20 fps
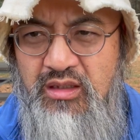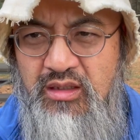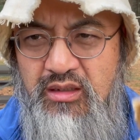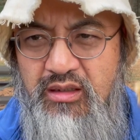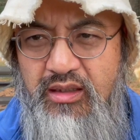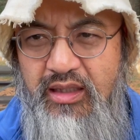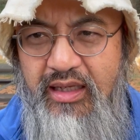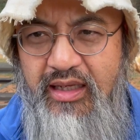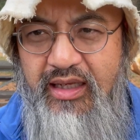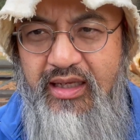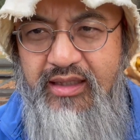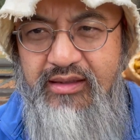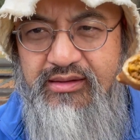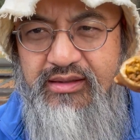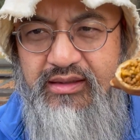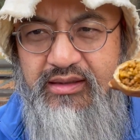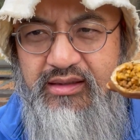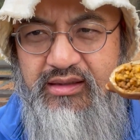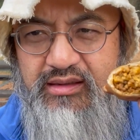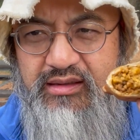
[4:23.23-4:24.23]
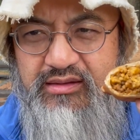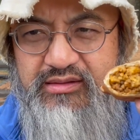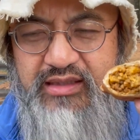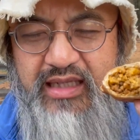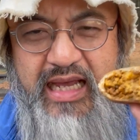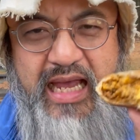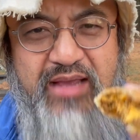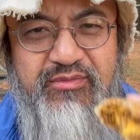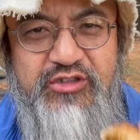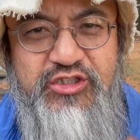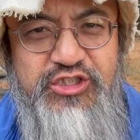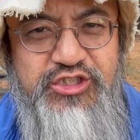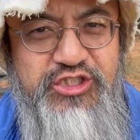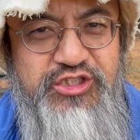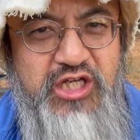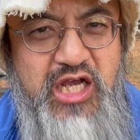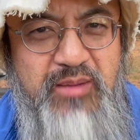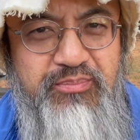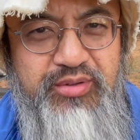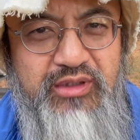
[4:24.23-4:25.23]
And to have a
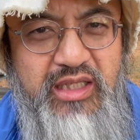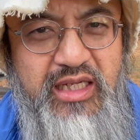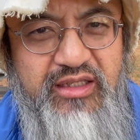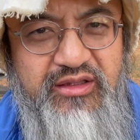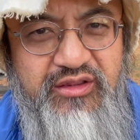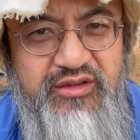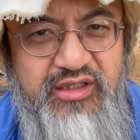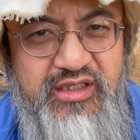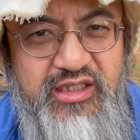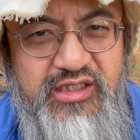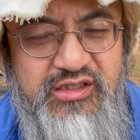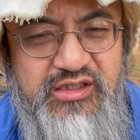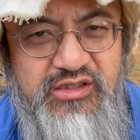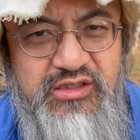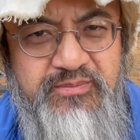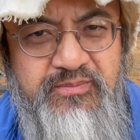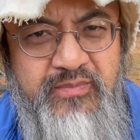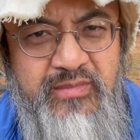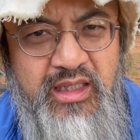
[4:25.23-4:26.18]
shop like this